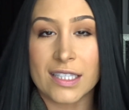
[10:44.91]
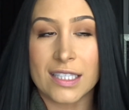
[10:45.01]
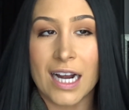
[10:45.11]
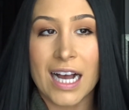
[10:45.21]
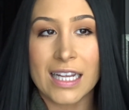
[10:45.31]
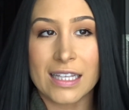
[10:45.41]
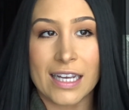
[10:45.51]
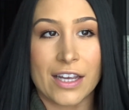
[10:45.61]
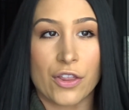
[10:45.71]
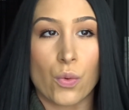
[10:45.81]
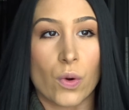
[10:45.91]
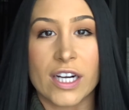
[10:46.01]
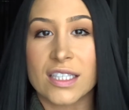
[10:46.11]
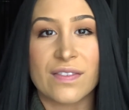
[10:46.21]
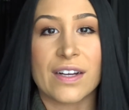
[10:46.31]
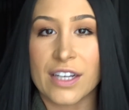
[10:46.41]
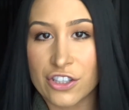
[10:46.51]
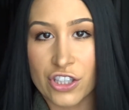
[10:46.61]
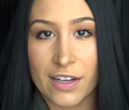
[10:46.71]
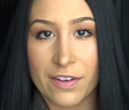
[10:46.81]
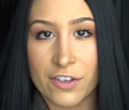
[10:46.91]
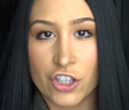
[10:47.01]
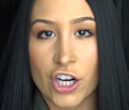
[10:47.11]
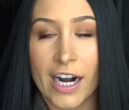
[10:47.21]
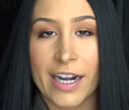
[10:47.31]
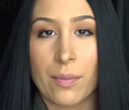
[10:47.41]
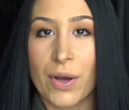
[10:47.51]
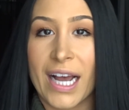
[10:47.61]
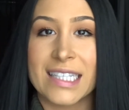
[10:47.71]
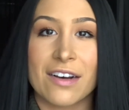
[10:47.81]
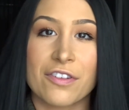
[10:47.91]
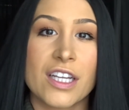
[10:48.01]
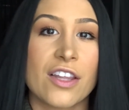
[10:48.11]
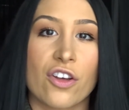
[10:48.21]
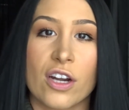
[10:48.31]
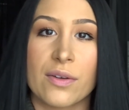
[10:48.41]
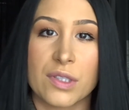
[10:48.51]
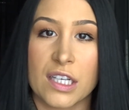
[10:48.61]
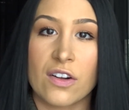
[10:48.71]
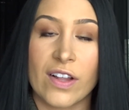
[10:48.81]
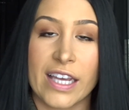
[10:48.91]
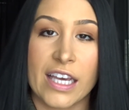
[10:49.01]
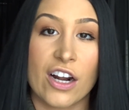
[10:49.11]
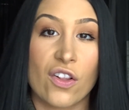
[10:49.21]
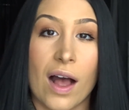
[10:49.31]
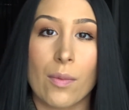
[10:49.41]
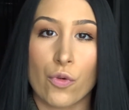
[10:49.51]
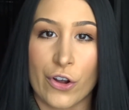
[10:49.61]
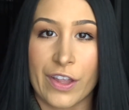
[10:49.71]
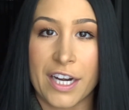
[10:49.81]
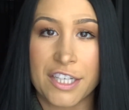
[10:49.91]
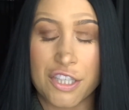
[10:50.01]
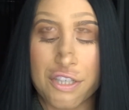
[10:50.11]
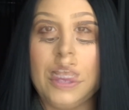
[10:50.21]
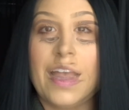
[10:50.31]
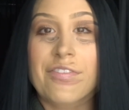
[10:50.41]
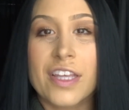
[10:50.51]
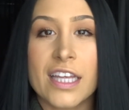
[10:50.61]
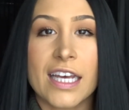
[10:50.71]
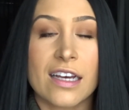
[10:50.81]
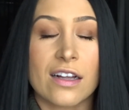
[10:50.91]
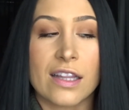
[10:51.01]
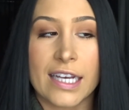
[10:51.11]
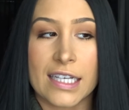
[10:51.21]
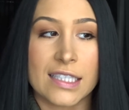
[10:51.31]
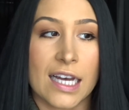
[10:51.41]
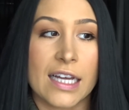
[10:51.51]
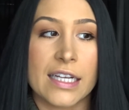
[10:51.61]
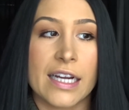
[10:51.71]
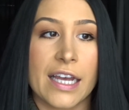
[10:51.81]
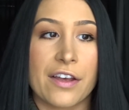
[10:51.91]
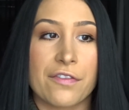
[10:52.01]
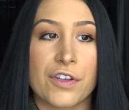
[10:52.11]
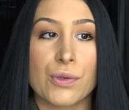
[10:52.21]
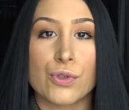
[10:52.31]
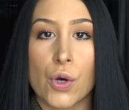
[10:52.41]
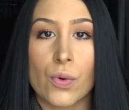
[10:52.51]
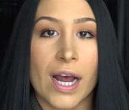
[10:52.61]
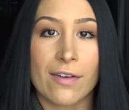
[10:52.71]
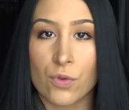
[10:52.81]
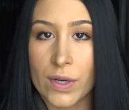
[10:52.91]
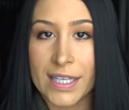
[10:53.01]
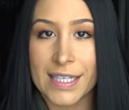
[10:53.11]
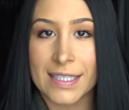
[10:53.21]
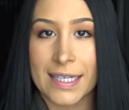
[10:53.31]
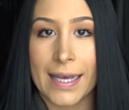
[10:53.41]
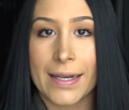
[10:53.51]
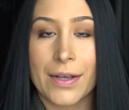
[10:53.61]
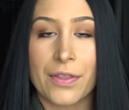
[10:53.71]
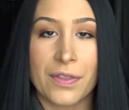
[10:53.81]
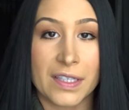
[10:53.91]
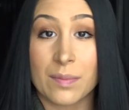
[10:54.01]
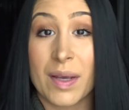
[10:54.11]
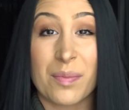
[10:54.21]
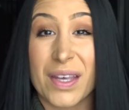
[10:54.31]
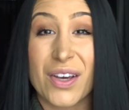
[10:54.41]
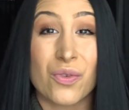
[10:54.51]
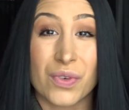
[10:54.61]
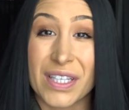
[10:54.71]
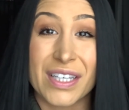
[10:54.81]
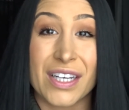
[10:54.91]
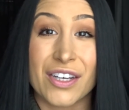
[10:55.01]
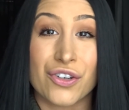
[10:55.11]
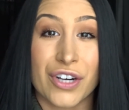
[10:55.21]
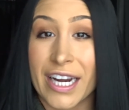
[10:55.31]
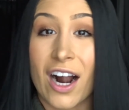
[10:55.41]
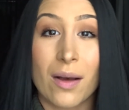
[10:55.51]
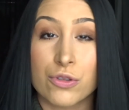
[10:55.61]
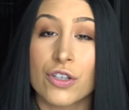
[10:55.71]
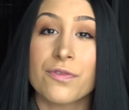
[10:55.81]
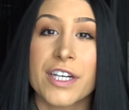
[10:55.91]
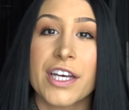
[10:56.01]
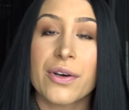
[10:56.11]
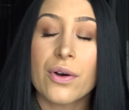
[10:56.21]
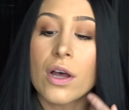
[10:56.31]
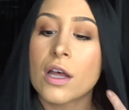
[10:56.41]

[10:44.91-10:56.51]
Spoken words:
It's not like the worst foundation I've ever tried, but I definitely thought I was gonna like it a lot more than I do. I feel like I said, if you don't have oily skin, this might be a really great option for you.